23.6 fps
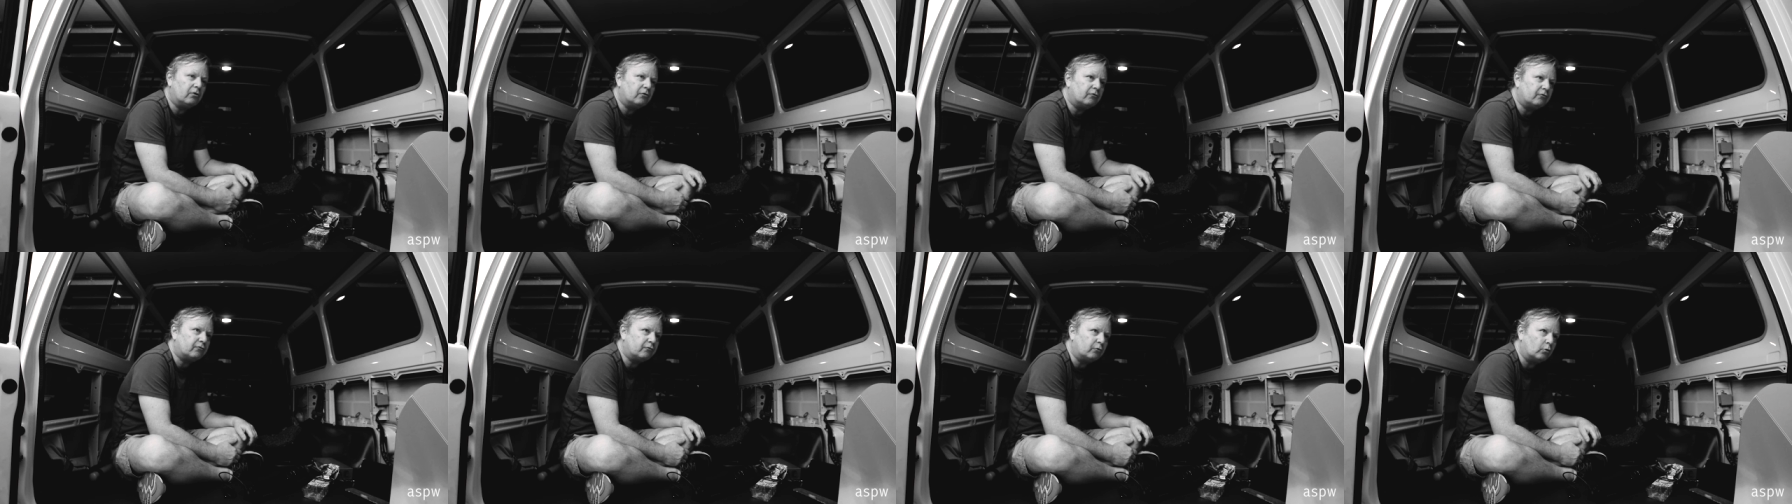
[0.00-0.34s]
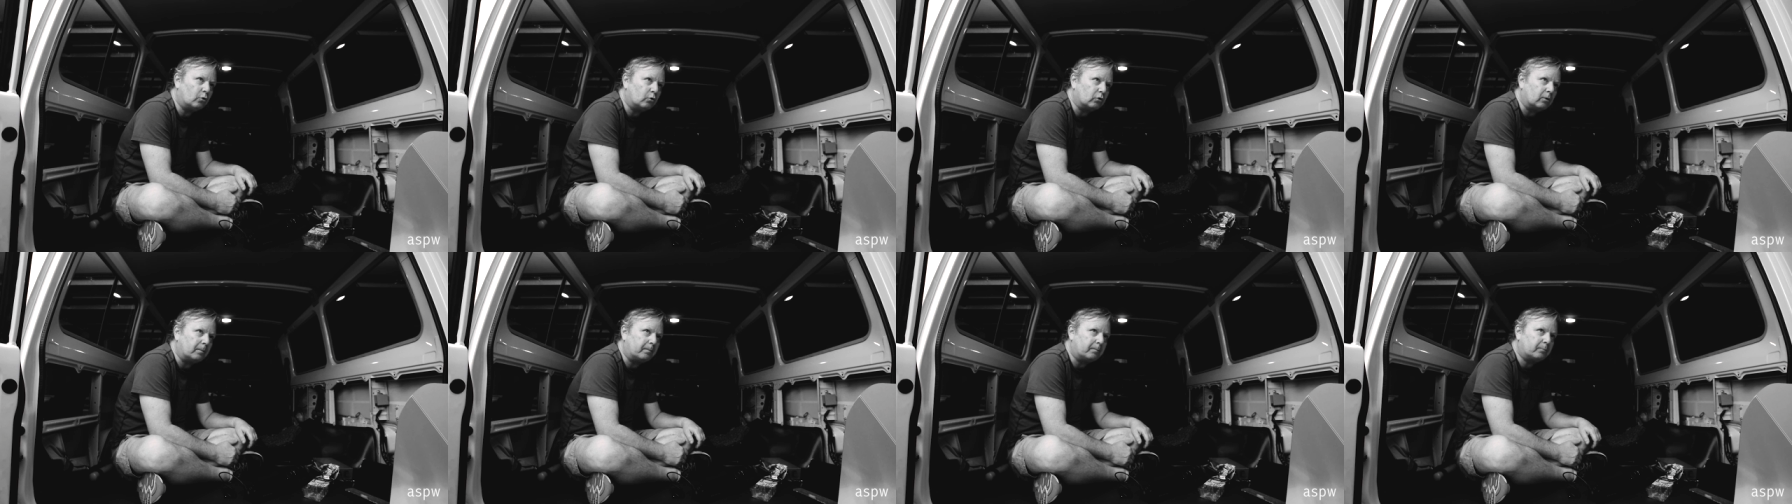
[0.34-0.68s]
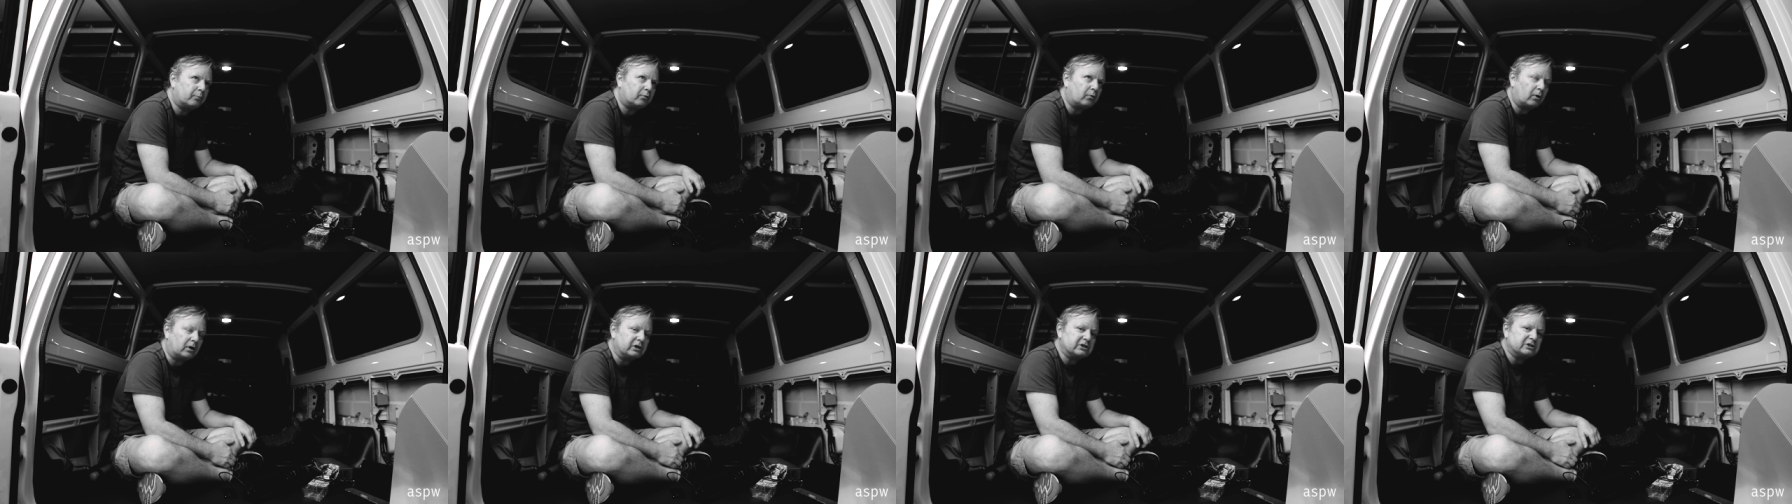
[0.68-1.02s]
for
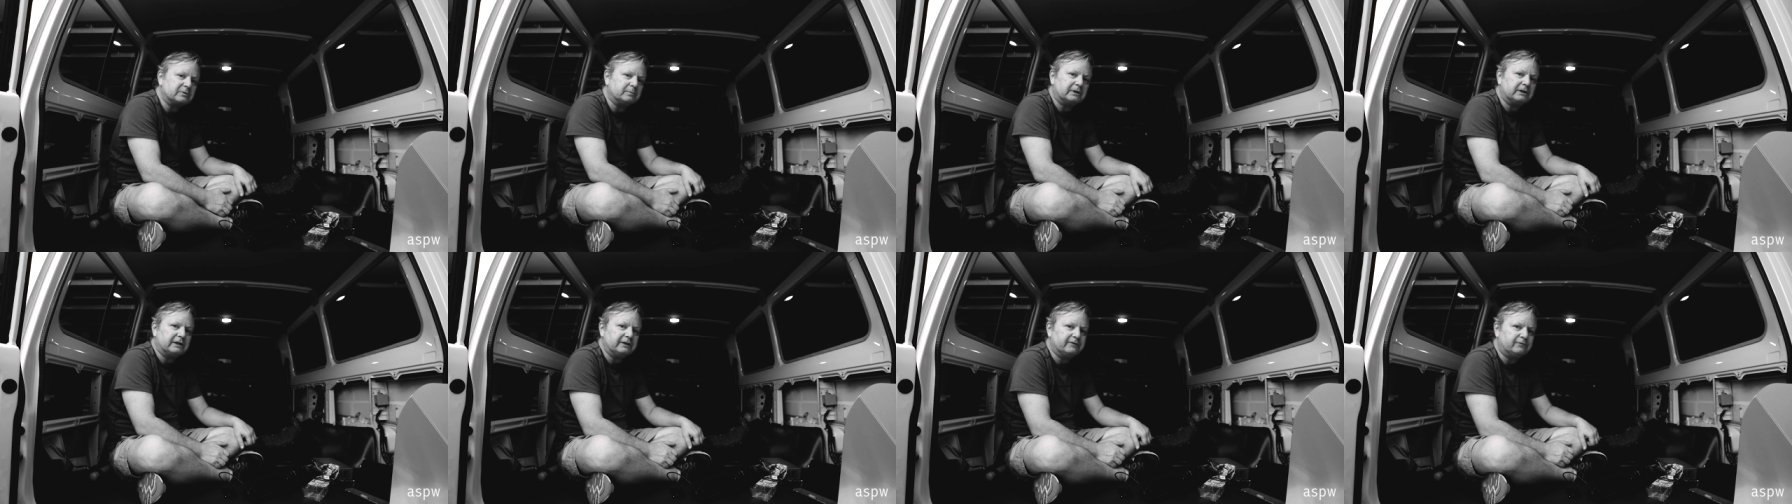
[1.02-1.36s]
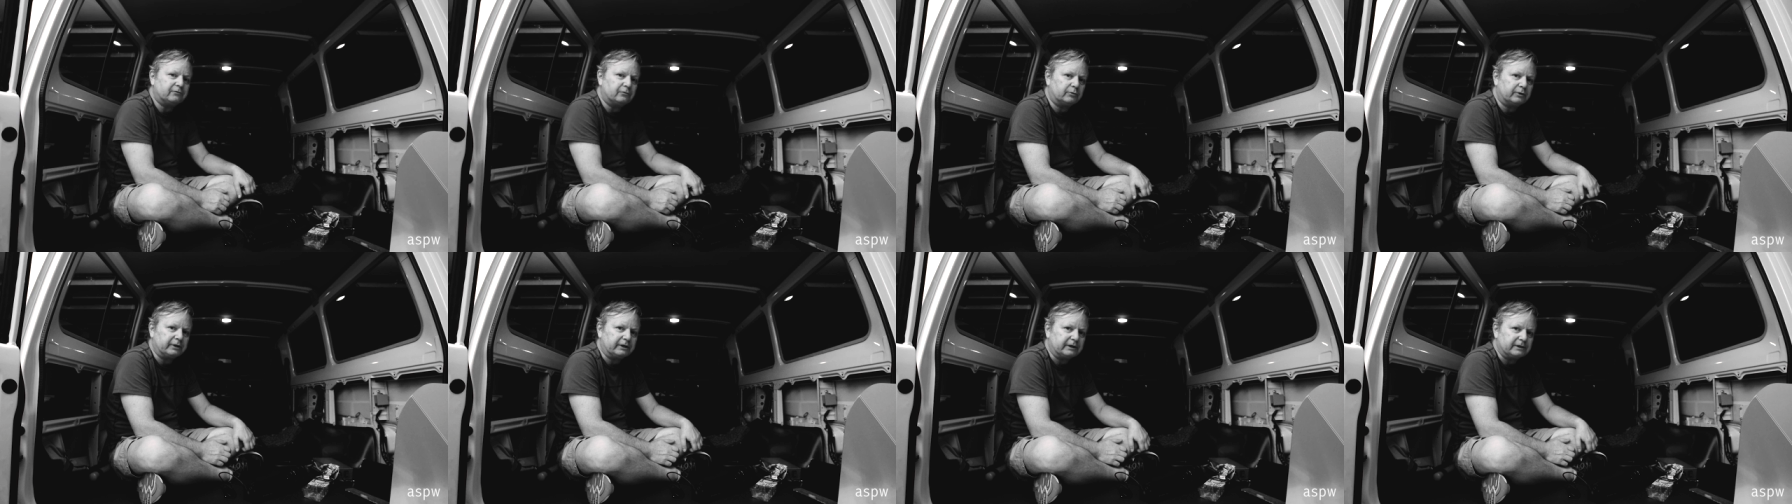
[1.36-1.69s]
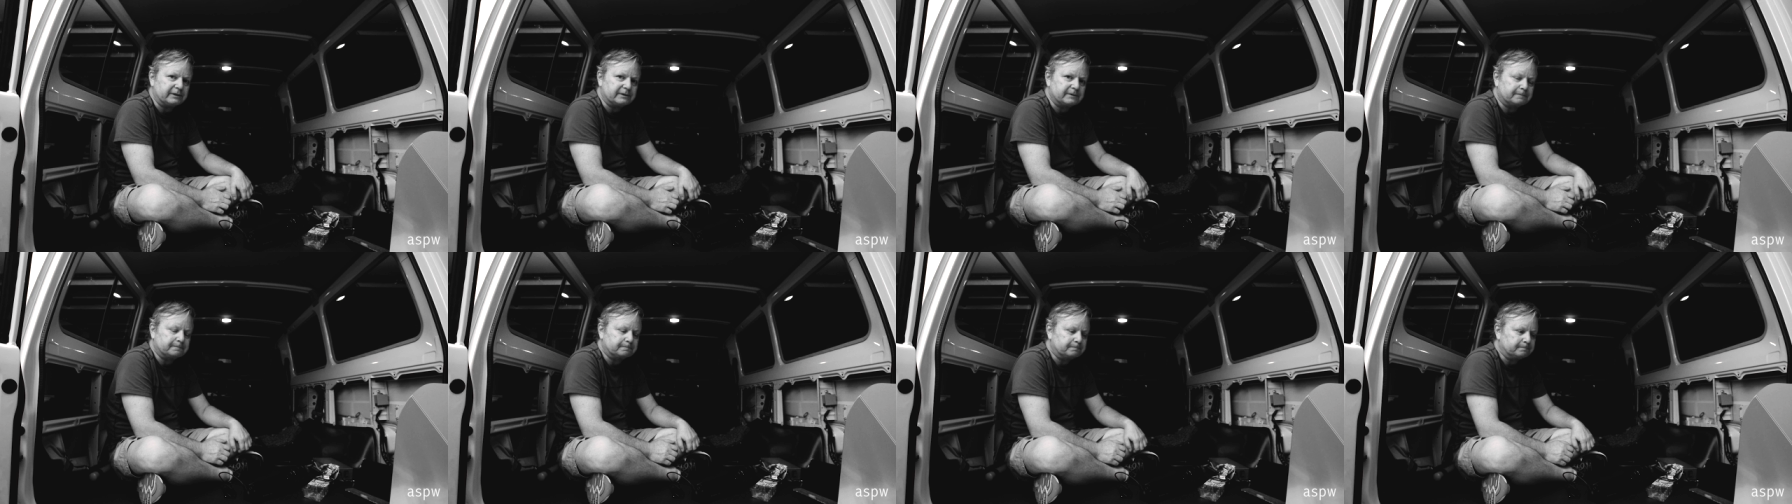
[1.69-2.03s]
approximately four
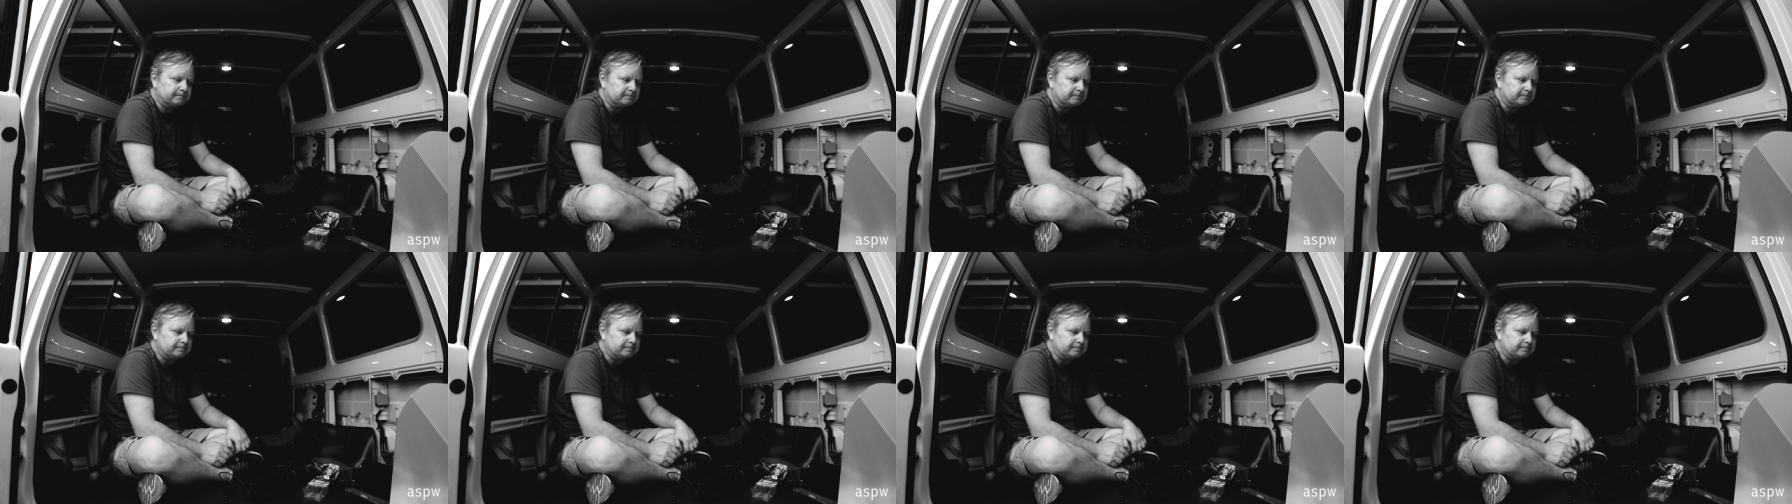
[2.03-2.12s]
years.